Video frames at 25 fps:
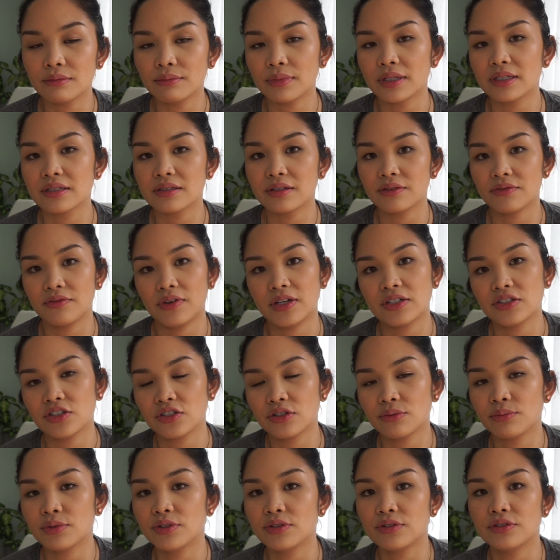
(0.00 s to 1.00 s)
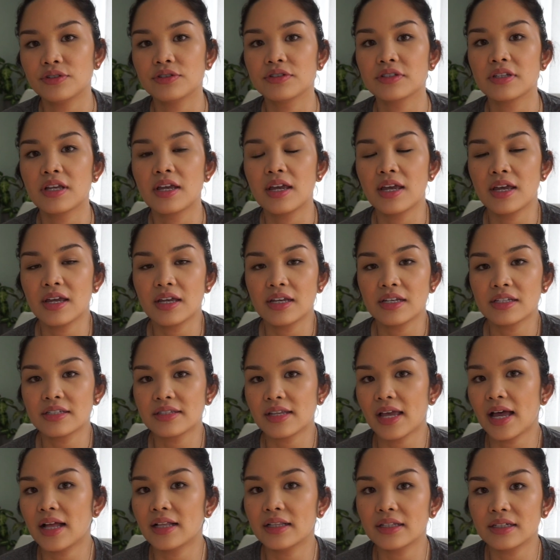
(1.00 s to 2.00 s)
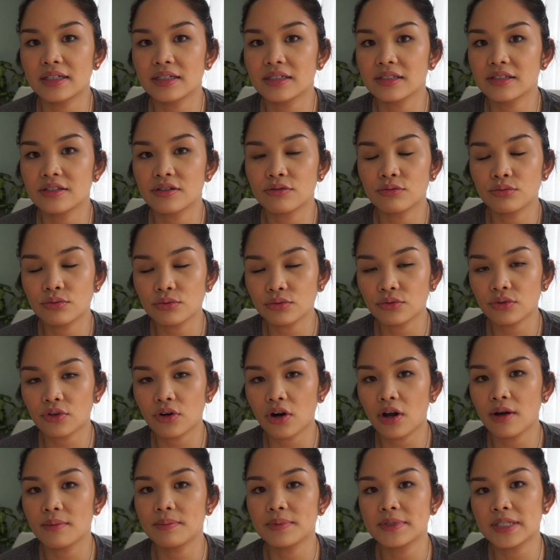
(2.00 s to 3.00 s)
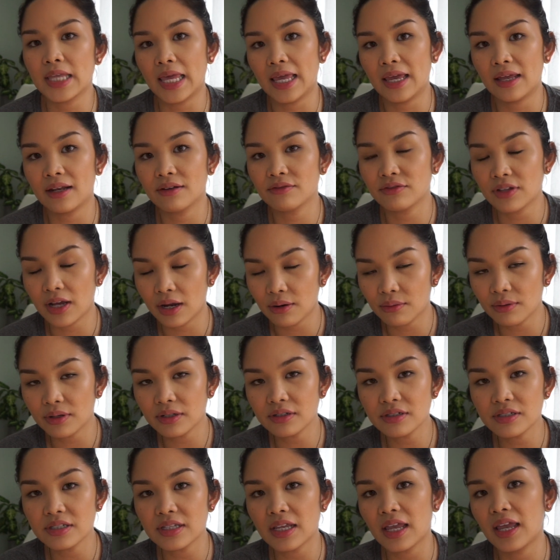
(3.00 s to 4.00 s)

mix of vegetables, salads, root crops, and flowers,